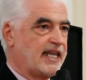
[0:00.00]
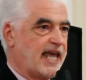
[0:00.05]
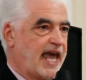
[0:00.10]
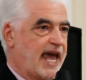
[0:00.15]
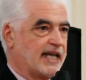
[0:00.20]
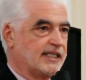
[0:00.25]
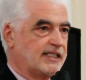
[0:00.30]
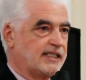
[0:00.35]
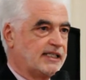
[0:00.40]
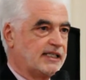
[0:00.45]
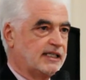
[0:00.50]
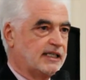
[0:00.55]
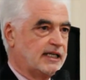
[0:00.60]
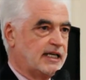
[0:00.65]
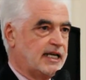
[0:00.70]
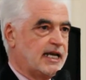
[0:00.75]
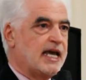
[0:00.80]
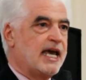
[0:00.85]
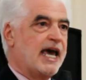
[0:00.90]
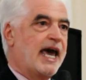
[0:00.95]
yes.
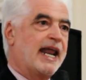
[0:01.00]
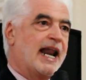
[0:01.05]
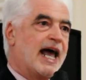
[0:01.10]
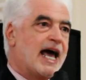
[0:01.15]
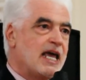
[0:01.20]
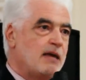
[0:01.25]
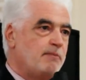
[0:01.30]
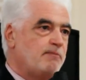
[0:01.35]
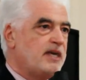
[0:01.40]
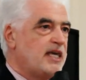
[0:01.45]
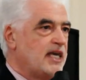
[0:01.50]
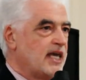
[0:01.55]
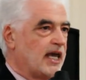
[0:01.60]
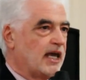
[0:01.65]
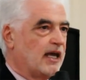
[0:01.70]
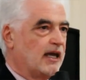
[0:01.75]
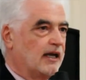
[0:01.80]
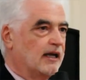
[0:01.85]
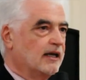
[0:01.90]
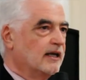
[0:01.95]
And I,
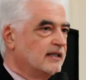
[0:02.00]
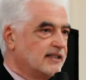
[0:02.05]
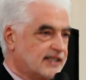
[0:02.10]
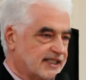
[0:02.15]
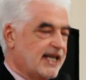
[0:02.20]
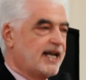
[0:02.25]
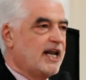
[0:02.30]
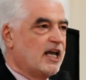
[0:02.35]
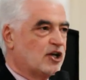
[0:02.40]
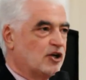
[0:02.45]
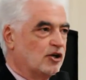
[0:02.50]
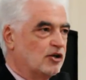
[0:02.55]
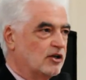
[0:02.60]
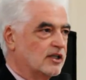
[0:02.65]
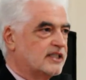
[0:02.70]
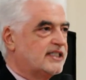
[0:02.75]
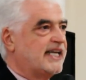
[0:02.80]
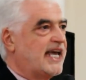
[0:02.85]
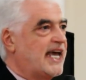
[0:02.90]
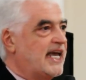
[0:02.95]
being cynical,
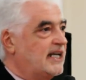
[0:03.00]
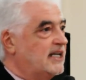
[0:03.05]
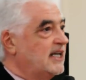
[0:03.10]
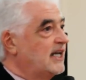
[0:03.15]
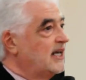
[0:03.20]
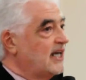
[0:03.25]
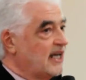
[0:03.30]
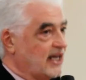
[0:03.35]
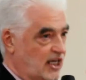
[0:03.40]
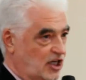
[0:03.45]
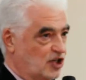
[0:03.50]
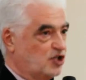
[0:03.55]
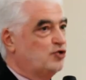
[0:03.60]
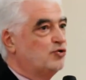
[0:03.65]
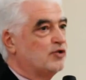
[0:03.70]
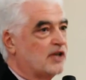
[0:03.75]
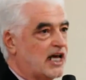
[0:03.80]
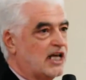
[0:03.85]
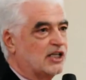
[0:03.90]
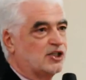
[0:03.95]
said, you
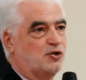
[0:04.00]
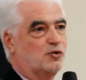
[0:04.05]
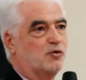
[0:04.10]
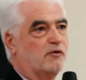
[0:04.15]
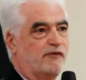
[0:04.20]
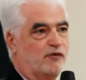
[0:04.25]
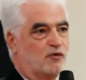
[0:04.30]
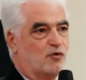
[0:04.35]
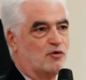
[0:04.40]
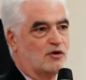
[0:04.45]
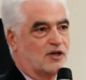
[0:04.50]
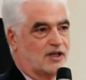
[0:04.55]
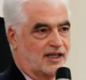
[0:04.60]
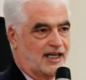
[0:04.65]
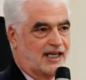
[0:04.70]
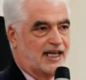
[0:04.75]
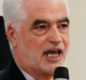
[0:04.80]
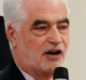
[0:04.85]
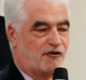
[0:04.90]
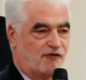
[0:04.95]
sure that's no folk
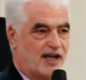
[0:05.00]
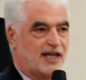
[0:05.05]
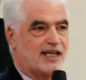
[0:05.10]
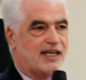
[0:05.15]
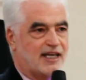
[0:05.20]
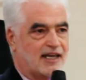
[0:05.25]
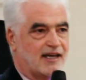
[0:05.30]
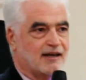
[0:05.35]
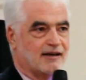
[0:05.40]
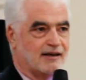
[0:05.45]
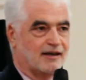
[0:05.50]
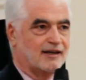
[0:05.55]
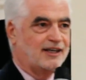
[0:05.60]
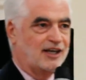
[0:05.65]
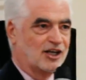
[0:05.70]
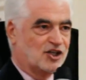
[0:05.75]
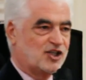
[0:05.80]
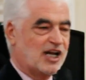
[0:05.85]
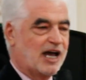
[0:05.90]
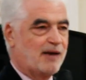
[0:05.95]
getting rid of you?
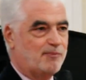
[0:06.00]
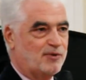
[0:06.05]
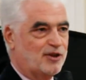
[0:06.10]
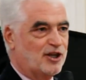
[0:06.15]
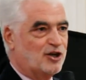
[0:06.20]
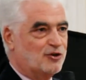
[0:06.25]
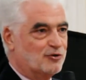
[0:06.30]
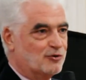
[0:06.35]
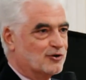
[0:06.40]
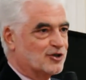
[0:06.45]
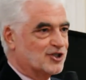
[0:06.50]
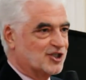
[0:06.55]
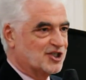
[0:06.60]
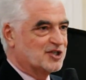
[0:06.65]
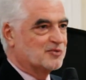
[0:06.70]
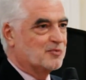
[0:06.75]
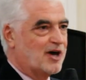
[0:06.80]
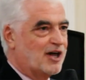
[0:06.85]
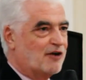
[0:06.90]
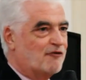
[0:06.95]
You're chapping the doors,
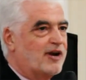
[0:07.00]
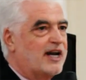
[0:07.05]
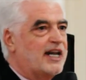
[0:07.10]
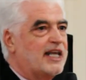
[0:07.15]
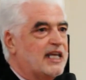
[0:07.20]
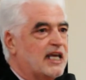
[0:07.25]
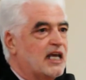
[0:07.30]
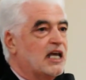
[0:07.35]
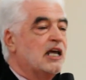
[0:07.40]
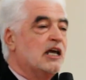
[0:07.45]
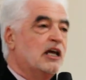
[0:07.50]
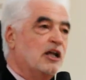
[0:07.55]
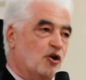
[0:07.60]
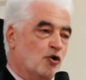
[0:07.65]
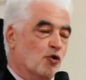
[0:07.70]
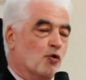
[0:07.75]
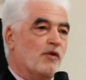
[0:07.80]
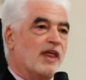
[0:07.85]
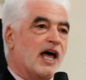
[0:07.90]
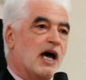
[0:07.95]
just wanting rid of you?
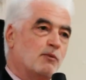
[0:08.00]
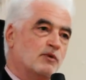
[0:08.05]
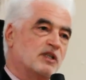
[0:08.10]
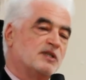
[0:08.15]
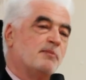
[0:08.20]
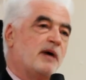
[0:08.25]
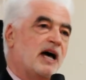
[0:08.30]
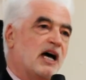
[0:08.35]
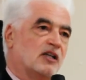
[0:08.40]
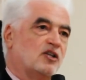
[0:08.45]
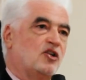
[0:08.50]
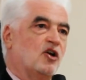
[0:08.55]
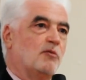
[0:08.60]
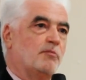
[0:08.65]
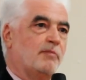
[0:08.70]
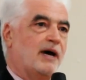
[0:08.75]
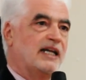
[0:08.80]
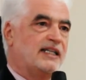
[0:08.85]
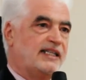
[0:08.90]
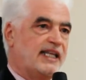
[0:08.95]
No, that was backed up
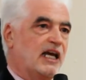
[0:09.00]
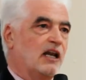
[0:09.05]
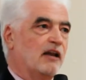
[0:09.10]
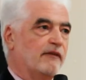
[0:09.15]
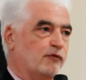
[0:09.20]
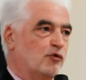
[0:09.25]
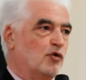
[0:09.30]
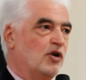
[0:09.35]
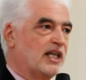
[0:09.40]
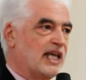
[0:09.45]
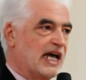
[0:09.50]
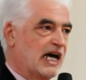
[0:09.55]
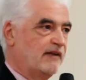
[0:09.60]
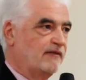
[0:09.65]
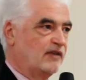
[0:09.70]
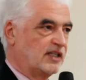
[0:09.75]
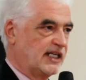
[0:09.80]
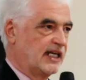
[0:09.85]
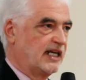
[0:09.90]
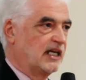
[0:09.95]
by telephone
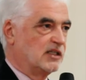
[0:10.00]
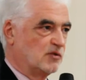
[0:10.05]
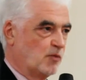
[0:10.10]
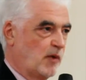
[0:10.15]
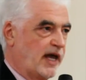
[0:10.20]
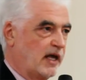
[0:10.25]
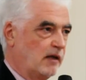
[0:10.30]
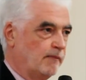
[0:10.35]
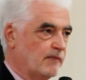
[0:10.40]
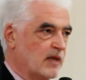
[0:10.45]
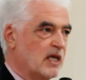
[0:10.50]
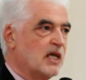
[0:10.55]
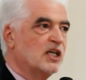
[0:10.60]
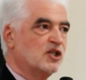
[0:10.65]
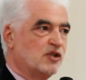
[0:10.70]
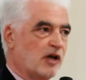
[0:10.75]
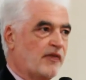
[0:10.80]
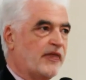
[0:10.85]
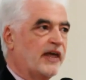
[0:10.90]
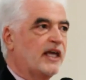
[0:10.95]
canvassing as well.
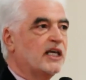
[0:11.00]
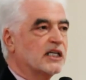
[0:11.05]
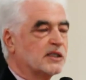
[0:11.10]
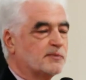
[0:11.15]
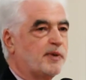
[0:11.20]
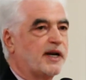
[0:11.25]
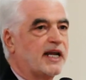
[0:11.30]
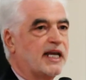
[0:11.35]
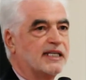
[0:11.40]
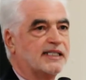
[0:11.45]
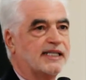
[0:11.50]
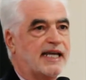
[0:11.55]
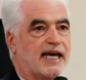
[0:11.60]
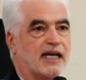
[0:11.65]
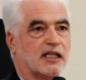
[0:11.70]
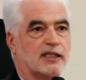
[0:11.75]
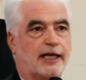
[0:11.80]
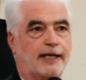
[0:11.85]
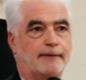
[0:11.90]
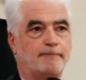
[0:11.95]
So I think it's pretty
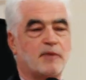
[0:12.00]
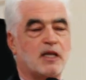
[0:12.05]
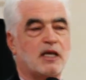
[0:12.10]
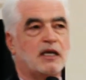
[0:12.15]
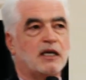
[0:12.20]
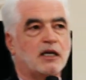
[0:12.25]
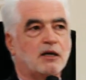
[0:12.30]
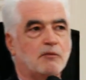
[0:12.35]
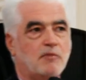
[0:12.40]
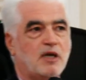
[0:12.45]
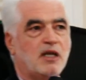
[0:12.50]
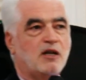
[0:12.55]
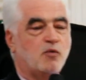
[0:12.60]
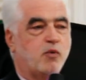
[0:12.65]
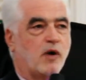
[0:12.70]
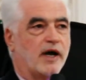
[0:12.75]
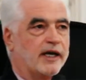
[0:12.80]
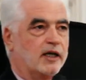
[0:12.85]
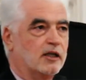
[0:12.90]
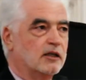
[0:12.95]
certain.
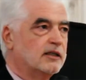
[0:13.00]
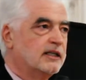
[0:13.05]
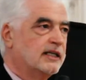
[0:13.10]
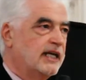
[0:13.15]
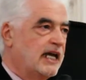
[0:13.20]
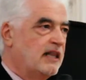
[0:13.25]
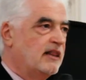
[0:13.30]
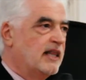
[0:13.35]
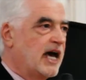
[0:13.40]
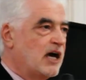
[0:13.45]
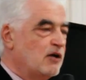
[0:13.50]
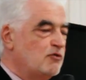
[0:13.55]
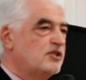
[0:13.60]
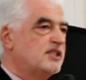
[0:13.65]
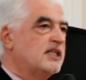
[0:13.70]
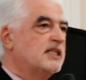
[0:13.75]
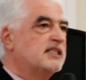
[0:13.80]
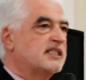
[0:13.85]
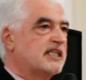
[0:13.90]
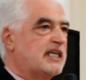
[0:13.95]
Meanwhile, in the
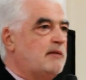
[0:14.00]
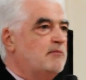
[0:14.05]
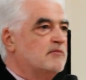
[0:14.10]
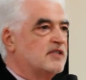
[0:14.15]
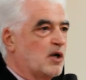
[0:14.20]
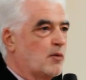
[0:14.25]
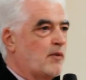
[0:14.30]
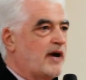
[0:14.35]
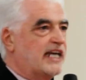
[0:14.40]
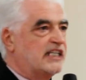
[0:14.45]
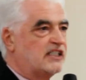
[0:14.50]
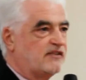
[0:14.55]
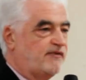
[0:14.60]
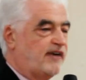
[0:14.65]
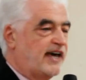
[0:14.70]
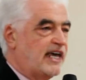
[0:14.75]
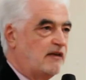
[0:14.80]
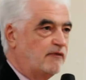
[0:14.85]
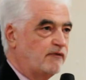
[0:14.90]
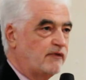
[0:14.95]
housing schemes of West
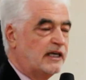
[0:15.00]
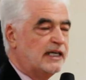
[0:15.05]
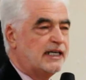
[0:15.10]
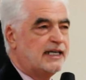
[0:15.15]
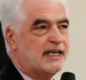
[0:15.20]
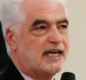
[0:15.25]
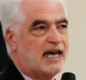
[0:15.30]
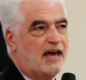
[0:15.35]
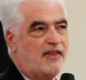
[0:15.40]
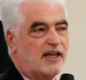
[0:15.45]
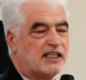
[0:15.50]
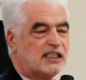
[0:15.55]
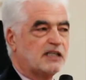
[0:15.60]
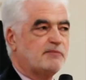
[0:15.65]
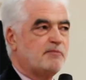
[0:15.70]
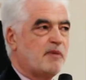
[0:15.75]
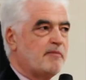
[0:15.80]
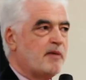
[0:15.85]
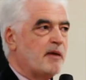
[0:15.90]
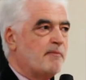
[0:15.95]
Fife, and this is
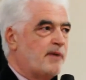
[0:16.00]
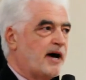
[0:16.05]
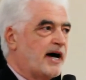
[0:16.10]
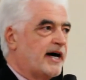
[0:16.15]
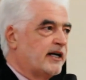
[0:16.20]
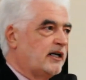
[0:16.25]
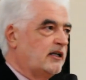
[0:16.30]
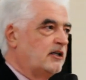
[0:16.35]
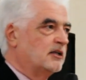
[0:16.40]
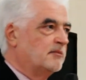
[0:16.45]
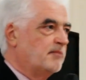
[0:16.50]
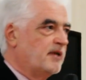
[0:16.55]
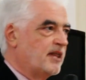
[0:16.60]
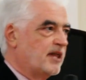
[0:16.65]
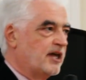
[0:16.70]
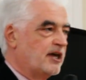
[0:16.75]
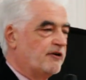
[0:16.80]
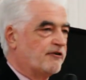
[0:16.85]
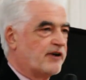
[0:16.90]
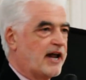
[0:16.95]
maybe paralleled with
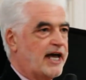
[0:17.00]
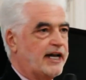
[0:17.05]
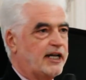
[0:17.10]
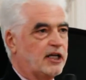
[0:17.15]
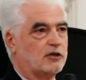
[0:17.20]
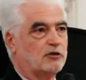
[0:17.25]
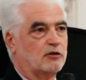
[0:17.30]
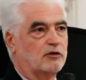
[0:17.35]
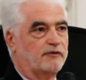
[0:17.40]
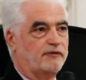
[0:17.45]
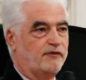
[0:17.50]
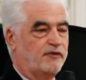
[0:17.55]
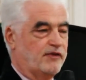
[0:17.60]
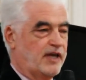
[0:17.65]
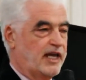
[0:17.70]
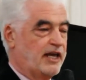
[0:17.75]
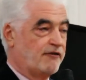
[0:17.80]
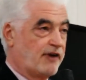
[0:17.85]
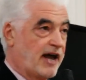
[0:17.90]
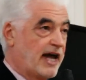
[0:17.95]
the
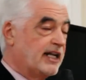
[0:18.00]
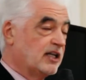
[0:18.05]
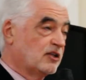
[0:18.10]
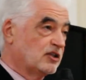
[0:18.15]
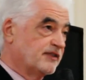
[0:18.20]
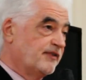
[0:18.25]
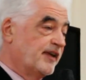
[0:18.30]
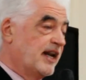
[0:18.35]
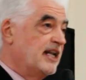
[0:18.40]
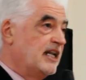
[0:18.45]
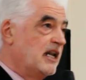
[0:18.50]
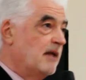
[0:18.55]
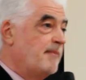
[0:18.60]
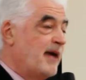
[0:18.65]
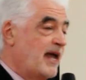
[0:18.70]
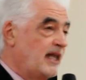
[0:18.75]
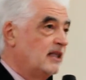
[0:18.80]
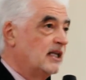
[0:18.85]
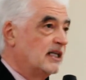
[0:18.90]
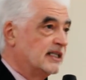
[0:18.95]
Radicals for
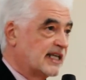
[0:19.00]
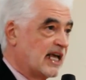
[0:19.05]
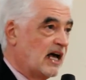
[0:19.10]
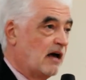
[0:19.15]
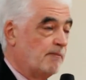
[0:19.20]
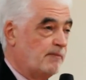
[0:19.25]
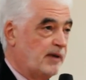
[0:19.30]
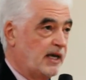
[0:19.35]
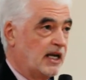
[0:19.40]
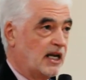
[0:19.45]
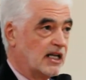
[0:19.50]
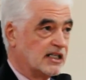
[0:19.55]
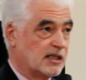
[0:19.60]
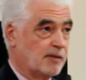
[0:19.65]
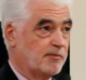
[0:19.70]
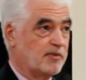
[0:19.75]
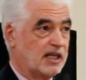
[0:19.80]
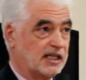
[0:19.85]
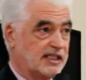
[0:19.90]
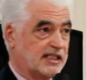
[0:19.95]
Independence campaign and some
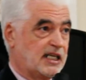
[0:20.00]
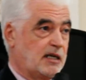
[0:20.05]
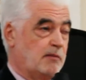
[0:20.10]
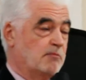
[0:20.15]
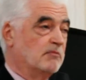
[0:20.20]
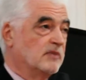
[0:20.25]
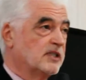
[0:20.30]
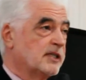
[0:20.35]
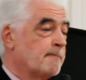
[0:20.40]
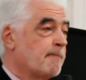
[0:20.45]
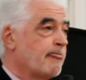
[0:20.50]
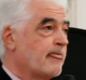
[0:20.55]
of the schemes,